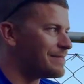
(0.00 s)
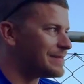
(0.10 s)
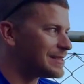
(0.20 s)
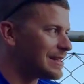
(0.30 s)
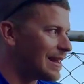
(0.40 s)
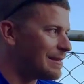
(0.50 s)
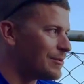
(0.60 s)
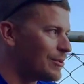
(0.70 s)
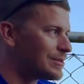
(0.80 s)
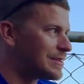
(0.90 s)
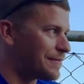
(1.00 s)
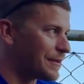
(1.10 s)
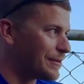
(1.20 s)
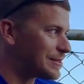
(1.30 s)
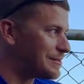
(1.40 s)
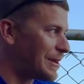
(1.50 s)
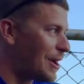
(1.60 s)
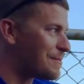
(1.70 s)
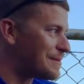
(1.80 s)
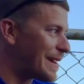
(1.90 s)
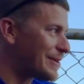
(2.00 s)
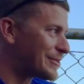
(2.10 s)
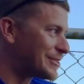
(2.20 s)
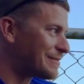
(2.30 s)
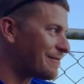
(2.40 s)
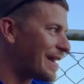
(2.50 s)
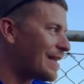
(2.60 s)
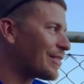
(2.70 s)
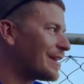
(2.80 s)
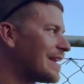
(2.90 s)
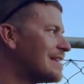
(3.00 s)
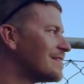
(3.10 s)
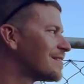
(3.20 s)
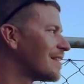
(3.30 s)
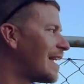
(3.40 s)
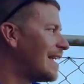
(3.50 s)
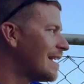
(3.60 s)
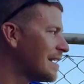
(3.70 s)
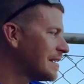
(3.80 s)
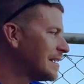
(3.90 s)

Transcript: slightly more difficult to be open about your Christian faith than it is here,